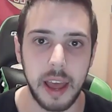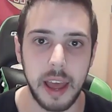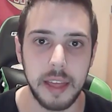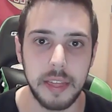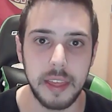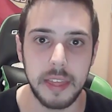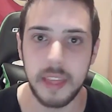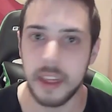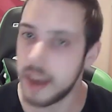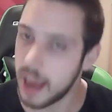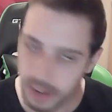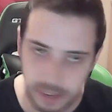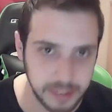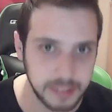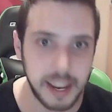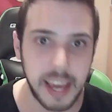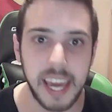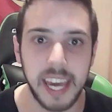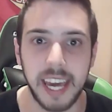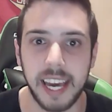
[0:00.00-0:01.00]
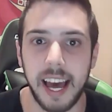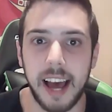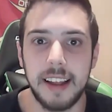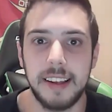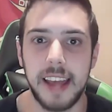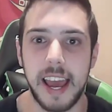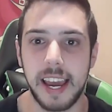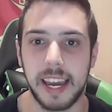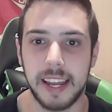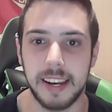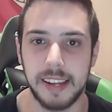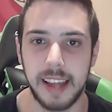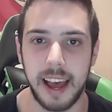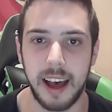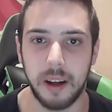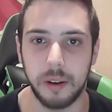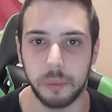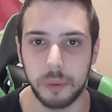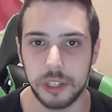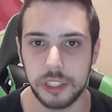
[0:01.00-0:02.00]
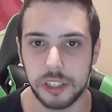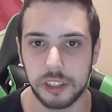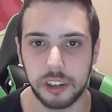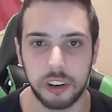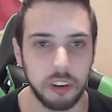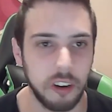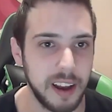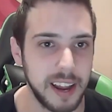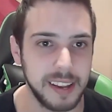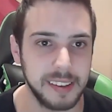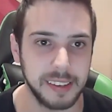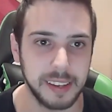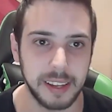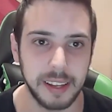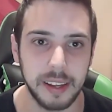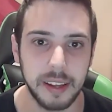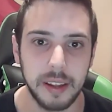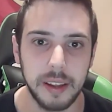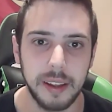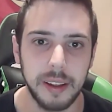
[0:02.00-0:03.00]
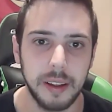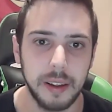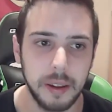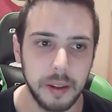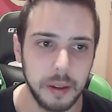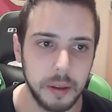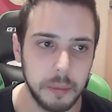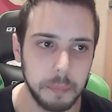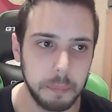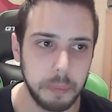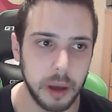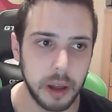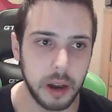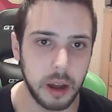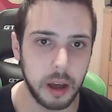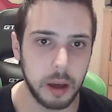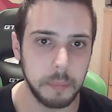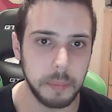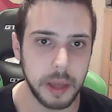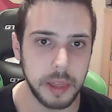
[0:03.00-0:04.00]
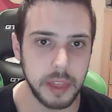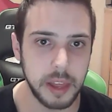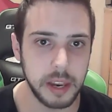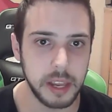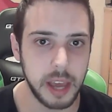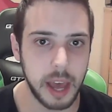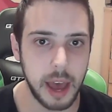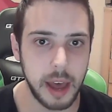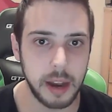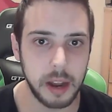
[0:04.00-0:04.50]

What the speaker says: And then the next day it got taken down, which is crazy. But, and then you had,